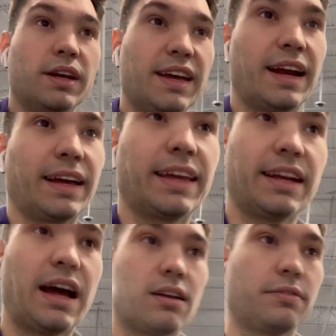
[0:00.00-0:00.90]
and I
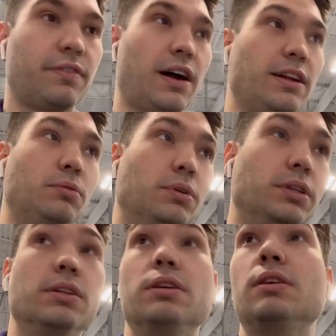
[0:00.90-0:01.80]
cannot find one.